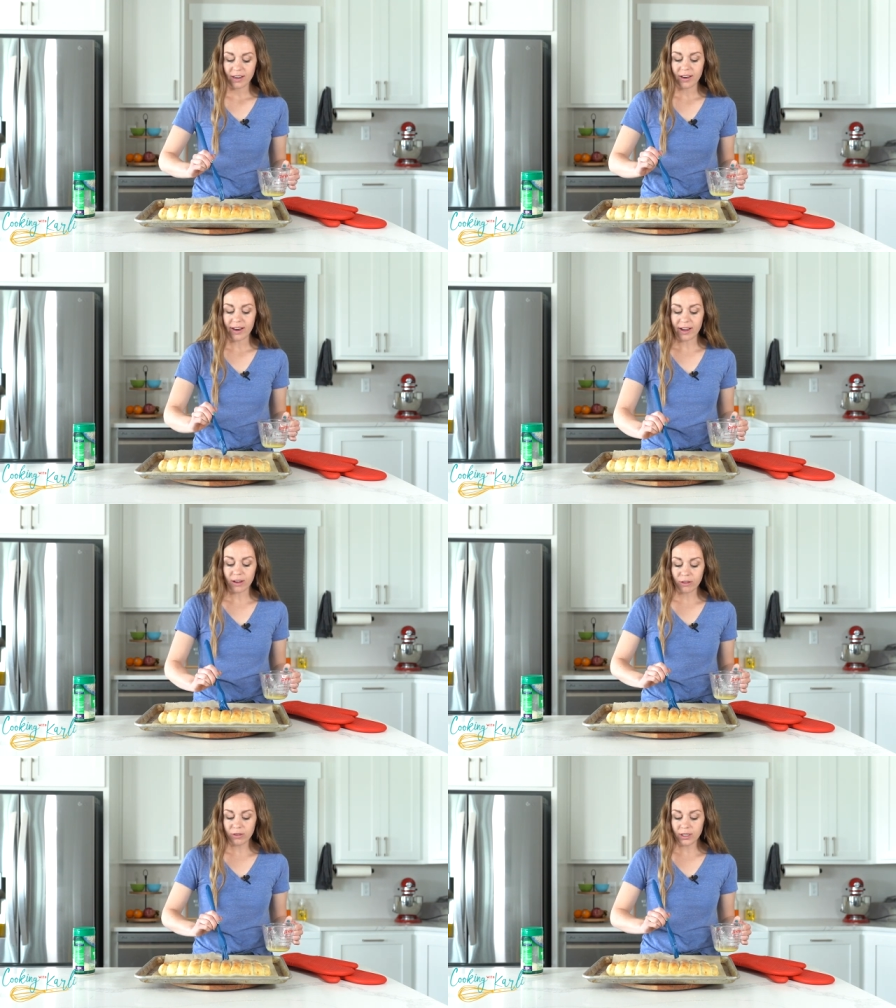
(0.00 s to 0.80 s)

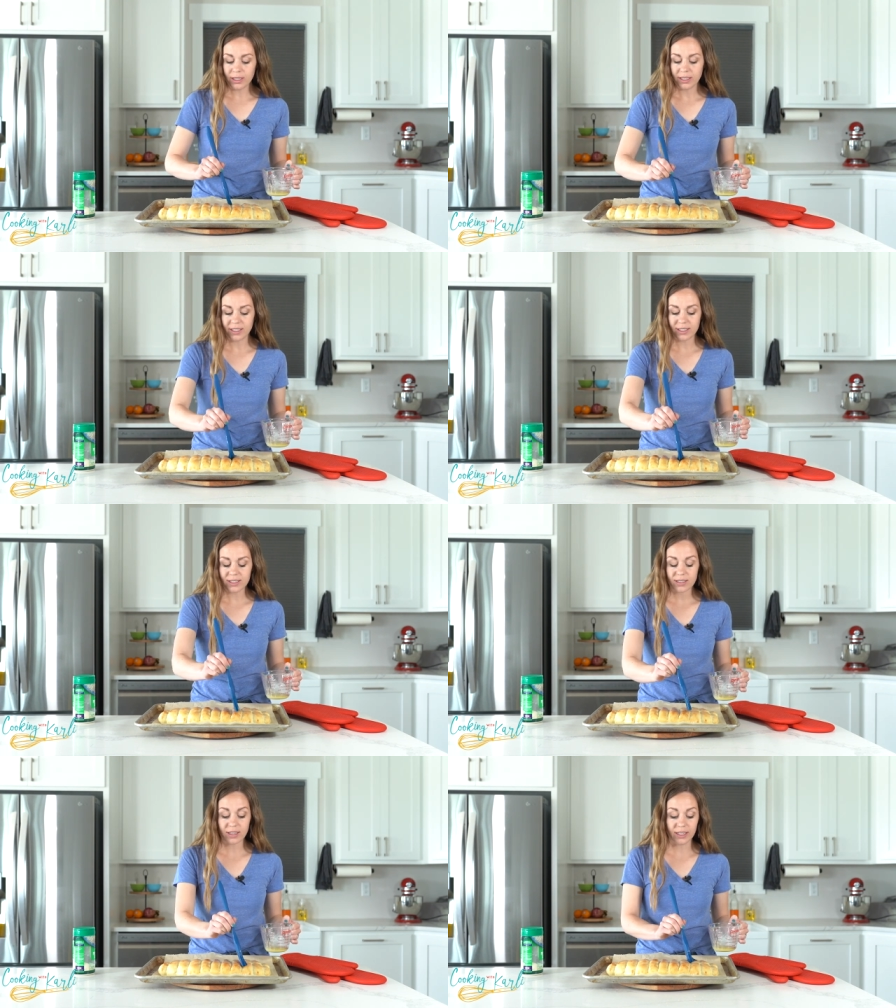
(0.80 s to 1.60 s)
Now it
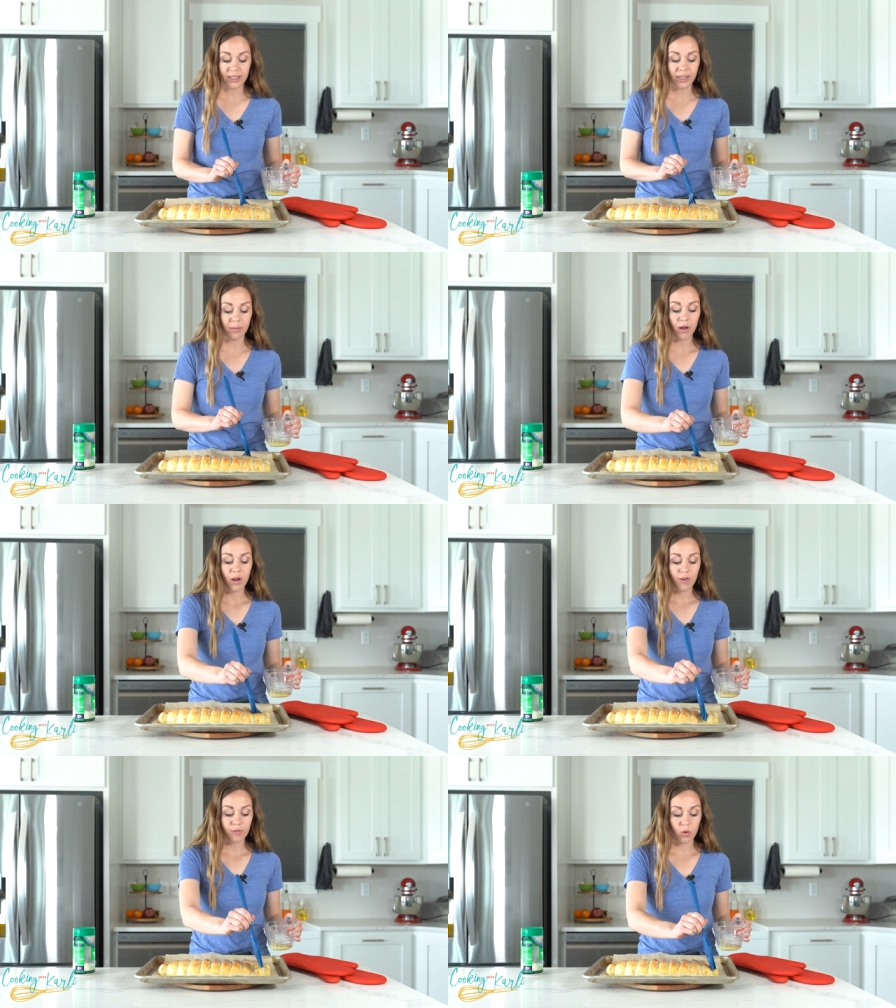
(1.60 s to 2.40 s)
is time
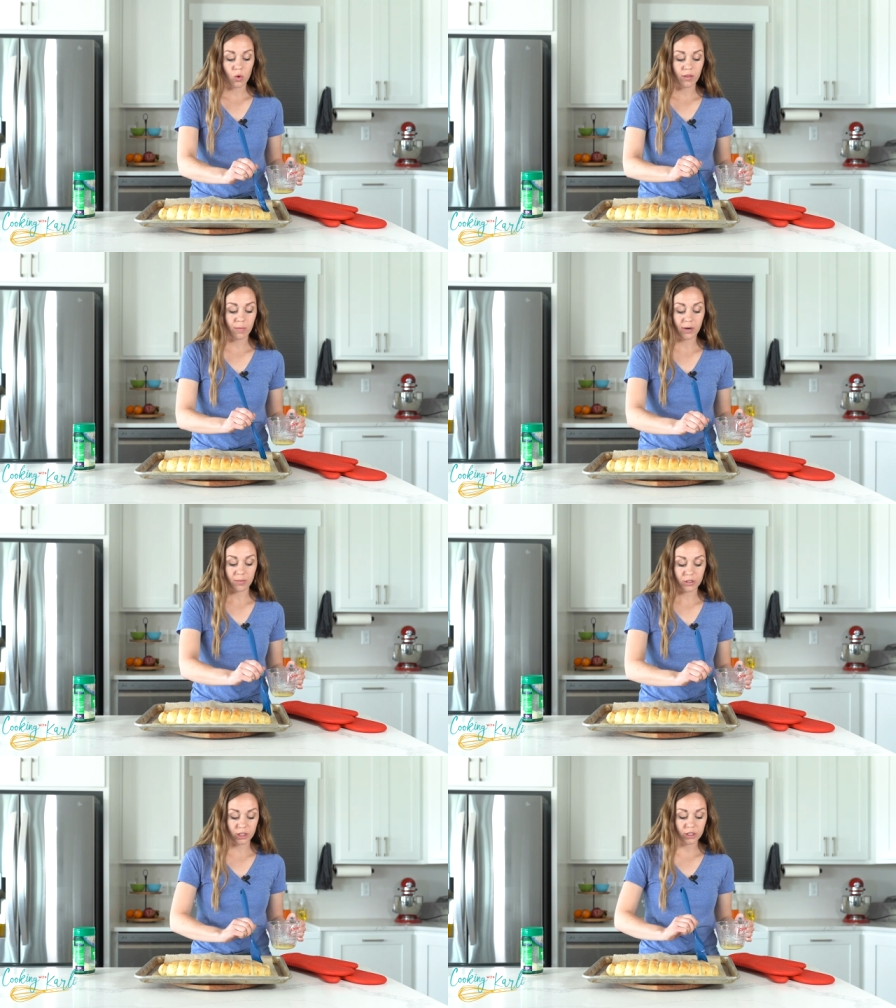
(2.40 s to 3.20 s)
for the
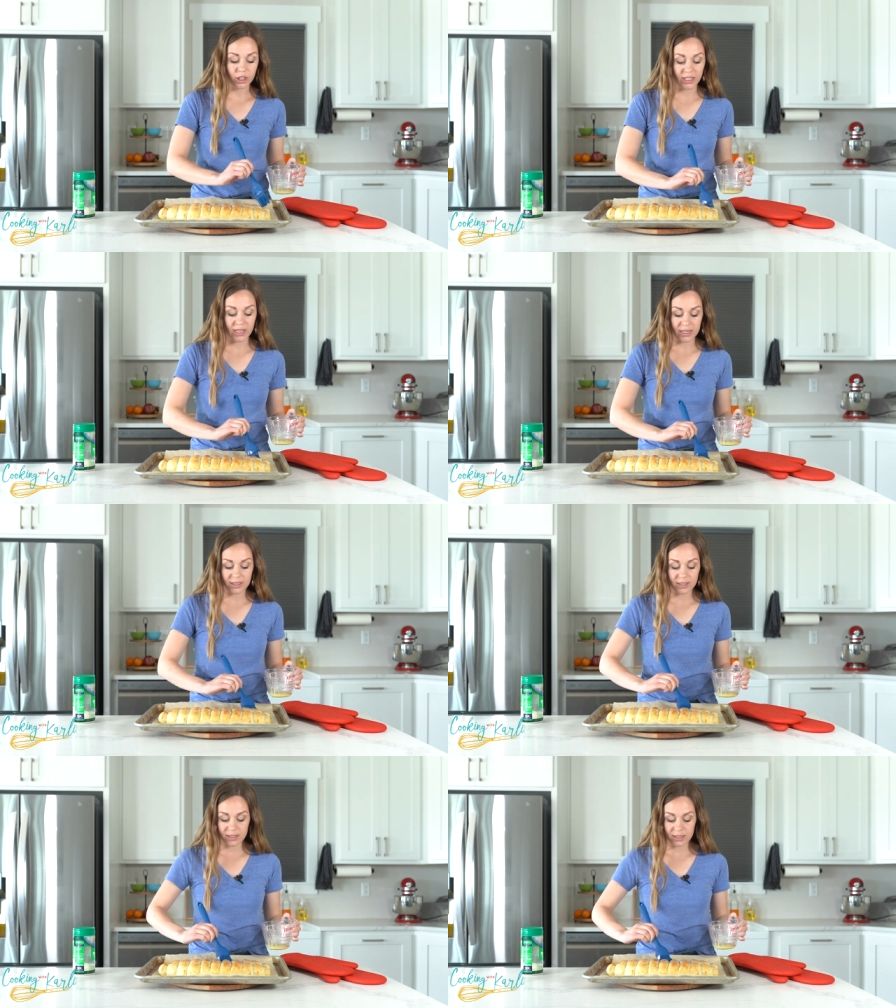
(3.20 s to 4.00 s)
Parmesan
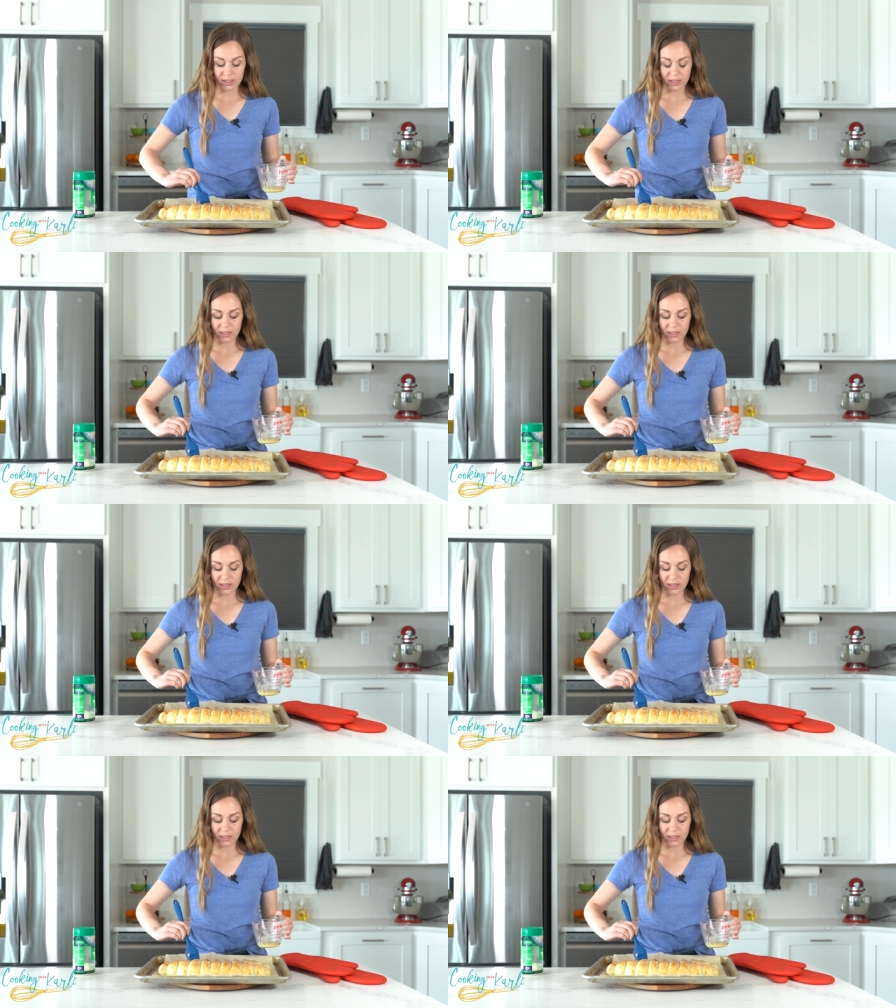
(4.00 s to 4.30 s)
cheese.